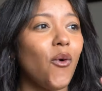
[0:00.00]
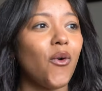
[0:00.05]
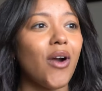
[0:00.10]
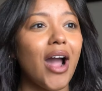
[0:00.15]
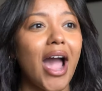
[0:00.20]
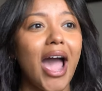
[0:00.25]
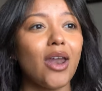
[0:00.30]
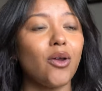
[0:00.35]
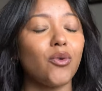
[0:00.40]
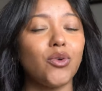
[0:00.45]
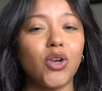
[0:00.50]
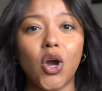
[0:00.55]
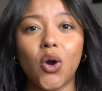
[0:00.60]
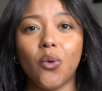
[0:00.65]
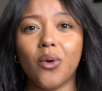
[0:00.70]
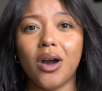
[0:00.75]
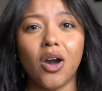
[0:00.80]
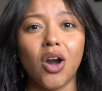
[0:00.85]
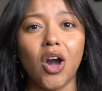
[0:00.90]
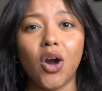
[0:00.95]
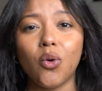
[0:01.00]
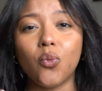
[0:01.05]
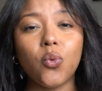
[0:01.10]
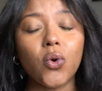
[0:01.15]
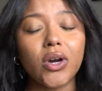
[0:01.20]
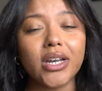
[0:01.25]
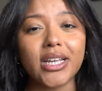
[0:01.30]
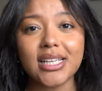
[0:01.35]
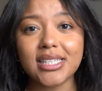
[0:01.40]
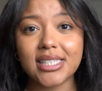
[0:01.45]
or I don't know, a, a
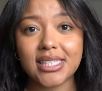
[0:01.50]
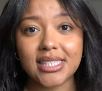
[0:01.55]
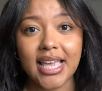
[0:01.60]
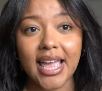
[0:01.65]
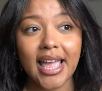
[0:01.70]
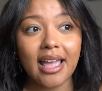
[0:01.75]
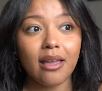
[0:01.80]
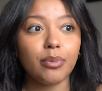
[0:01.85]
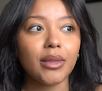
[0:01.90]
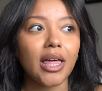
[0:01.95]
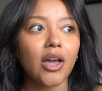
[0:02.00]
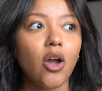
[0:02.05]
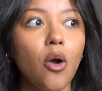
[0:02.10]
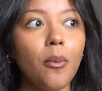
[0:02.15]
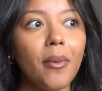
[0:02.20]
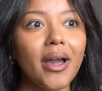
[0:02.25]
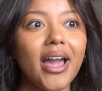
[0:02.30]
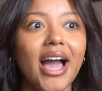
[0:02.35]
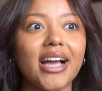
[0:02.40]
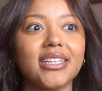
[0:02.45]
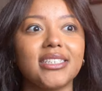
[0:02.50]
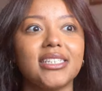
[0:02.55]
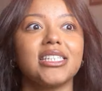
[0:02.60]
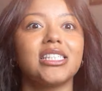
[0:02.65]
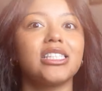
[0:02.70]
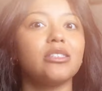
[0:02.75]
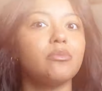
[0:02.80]
woody scent and be like, oh my gosh, this